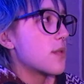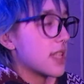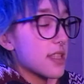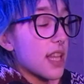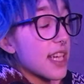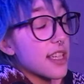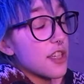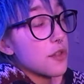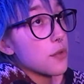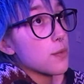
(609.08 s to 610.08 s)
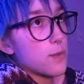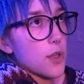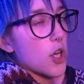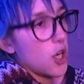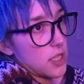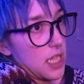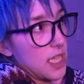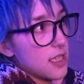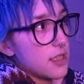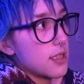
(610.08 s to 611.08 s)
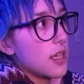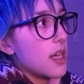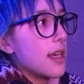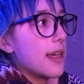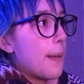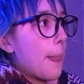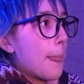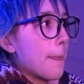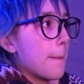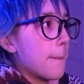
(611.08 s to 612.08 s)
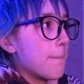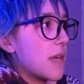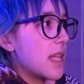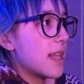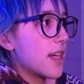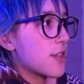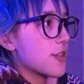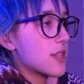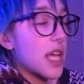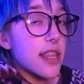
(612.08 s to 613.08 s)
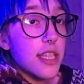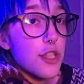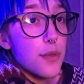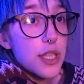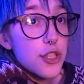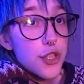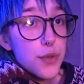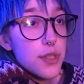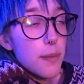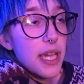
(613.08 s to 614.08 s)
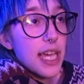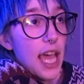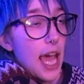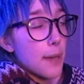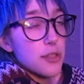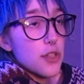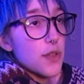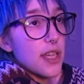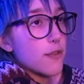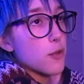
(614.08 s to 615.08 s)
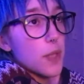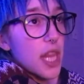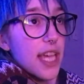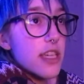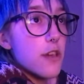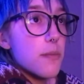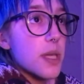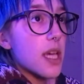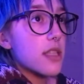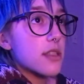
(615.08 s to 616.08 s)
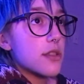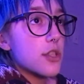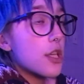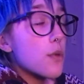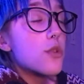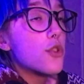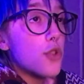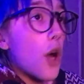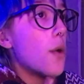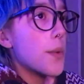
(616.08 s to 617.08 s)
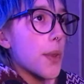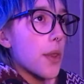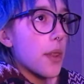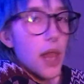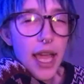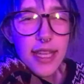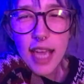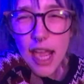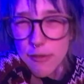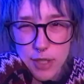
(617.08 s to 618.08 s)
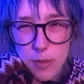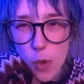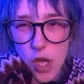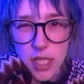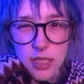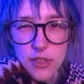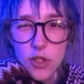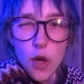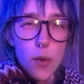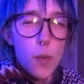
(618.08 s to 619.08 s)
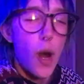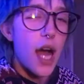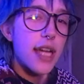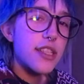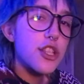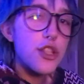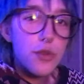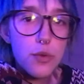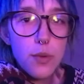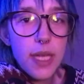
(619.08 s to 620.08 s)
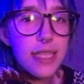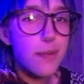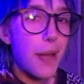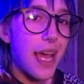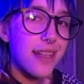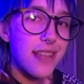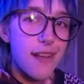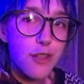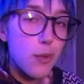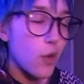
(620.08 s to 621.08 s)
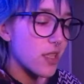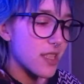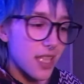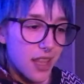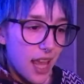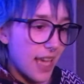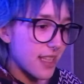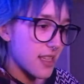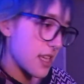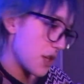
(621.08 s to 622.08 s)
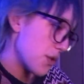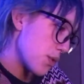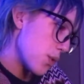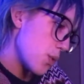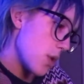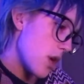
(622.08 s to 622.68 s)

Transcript: dislike you regardless and there's nothing you can do to make absolutely everyone like you because you don't like everyone, so why do you expect everyone to like you?